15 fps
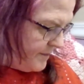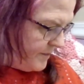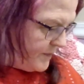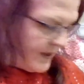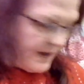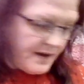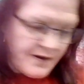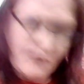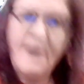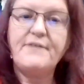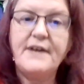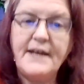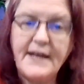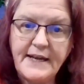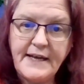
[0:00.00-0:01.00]
The
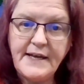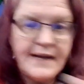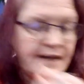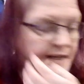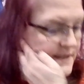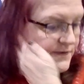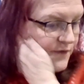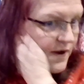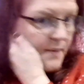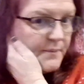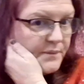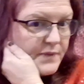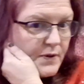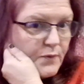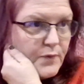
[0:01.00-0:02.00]
Crafting Kitty is from
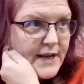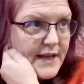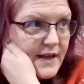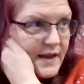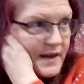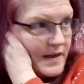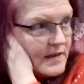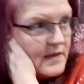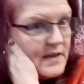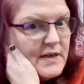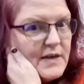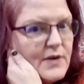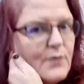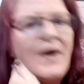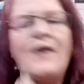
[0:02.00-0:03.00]
winning,
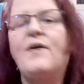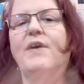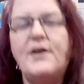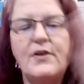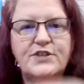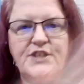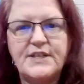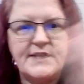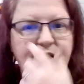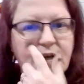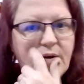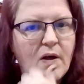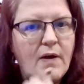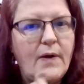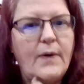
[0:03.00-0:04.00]
well, you know, she does
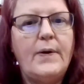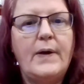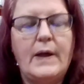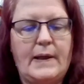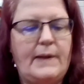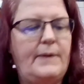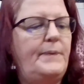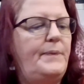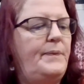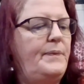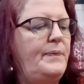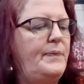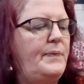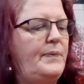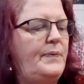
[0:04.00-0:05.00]
the
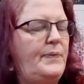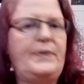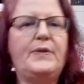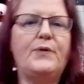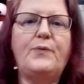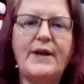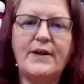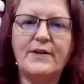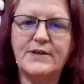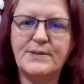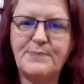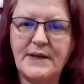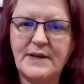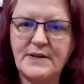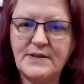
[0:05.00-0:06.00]
wheel or
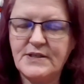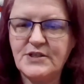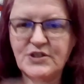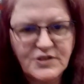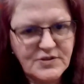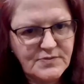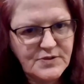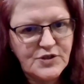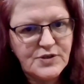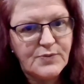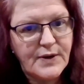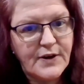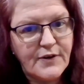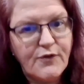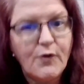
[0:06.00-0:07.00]
spin, choose a
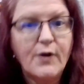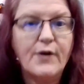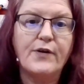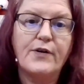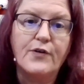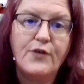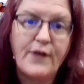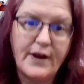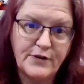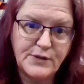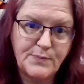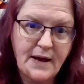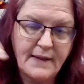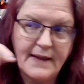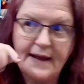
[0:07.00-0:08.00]
winner for her creator
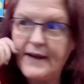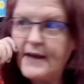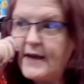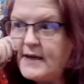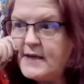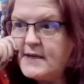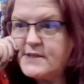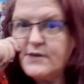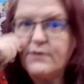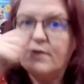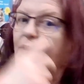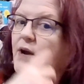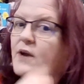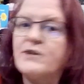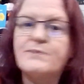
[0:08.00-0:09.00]
spotlight. So the
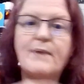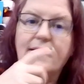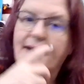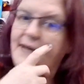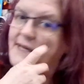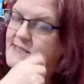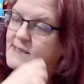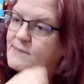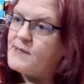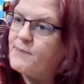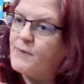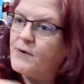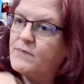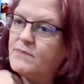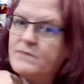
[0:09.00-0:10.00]
creator spotlight in
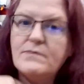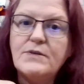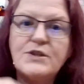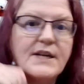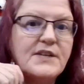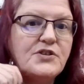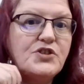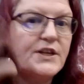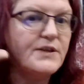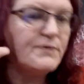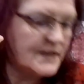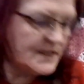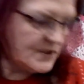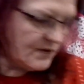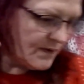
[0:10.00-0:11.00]
September, which I
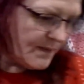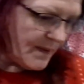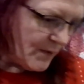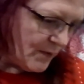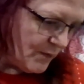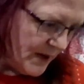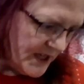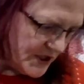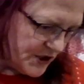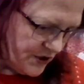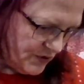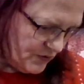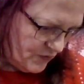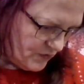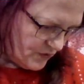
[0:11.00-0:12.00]
genuinely don't remember which
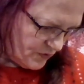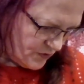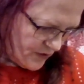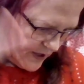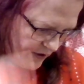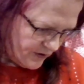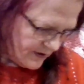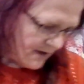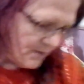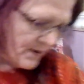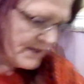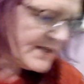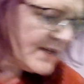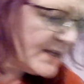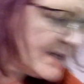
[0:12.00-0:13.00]
creator that was.